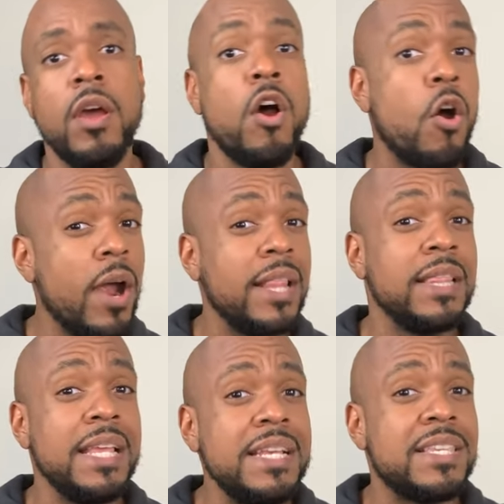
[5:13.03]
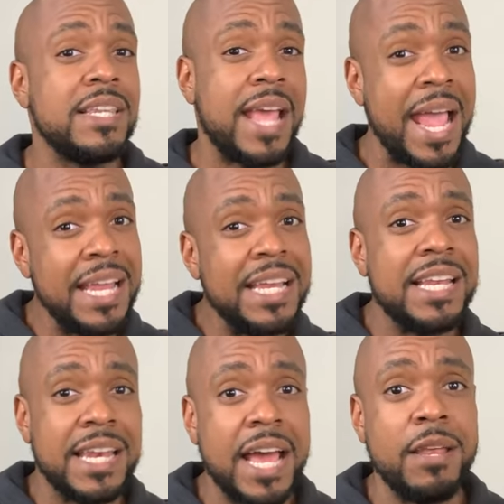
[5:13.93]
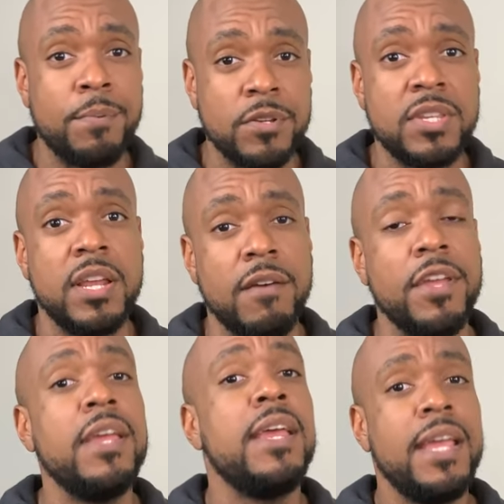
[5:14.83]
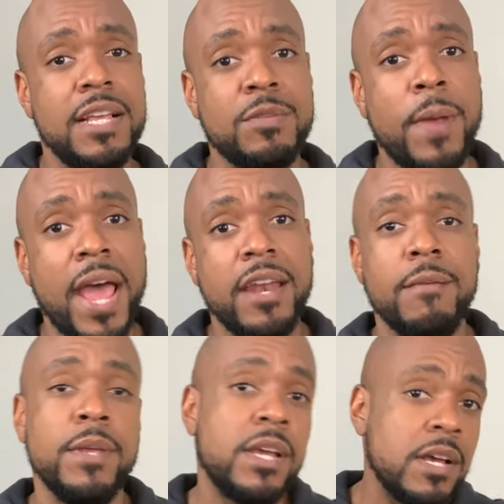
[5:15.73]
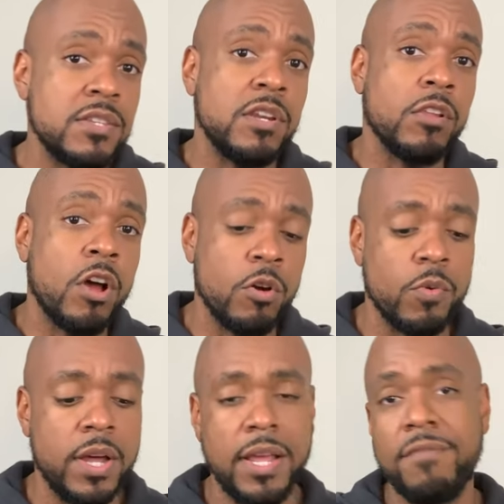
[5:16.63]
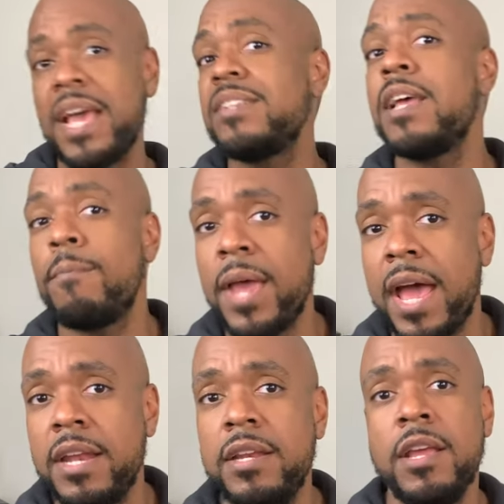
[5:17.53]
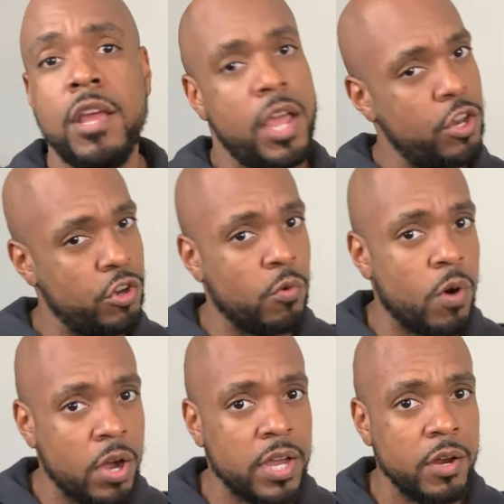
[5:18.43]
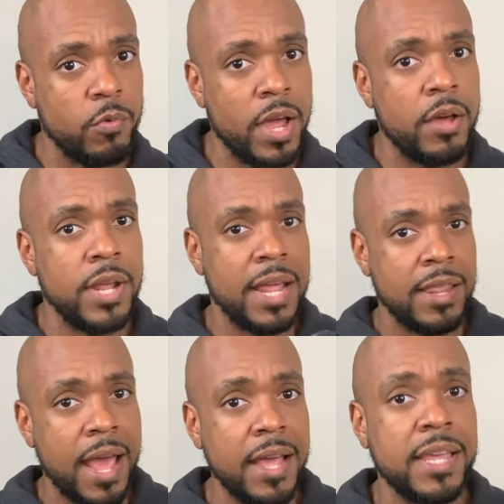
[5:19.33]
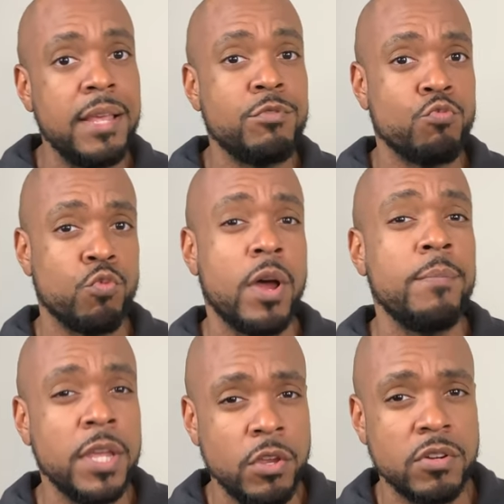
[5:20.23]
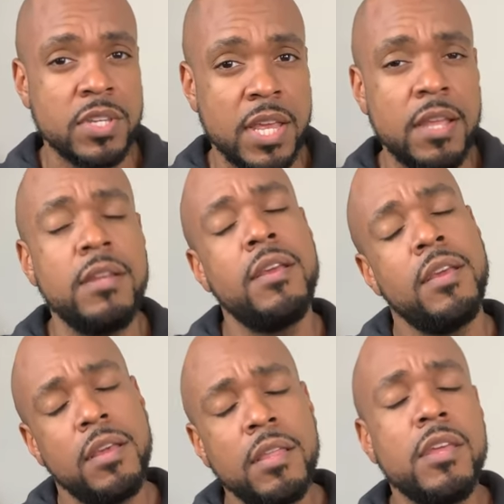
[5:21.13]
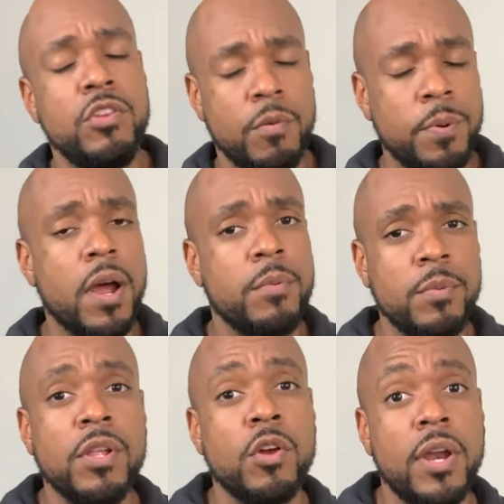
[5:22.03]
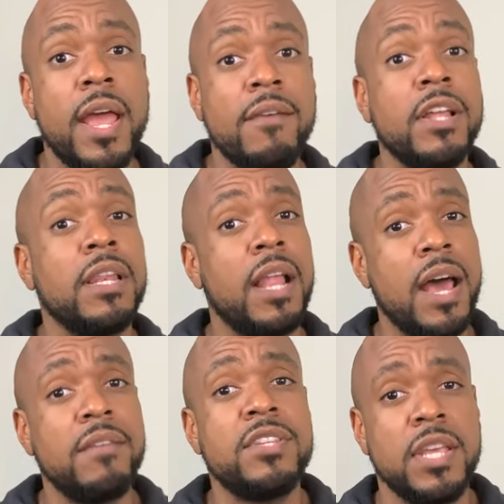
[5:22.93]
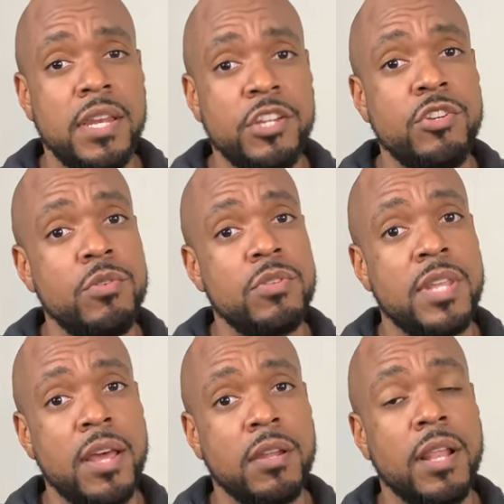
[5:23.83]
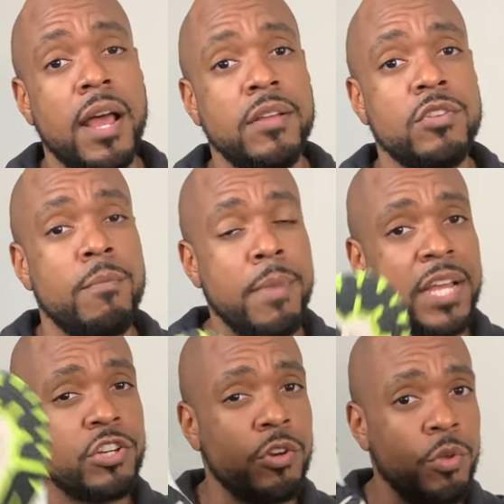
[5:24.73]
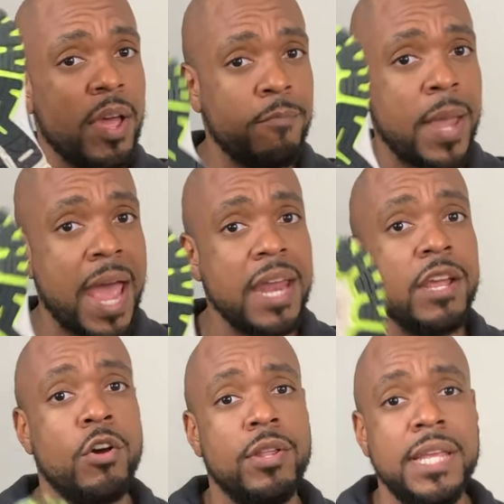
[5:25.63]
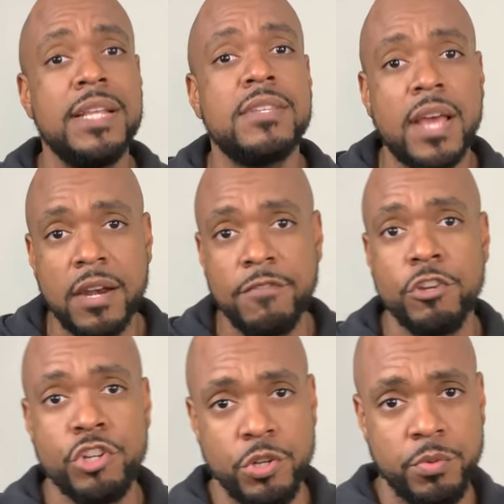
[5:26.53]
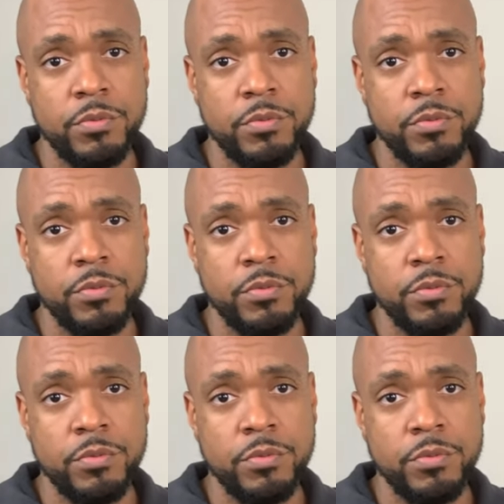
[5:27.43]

or at least 80 to 90% of it is padded because in the long run, if that's not padded and you're walking around and that keeps rubbing your skin, then you're probably going to have a lot of skin issues down the line. So make sure you have padding on the inside of your shoe.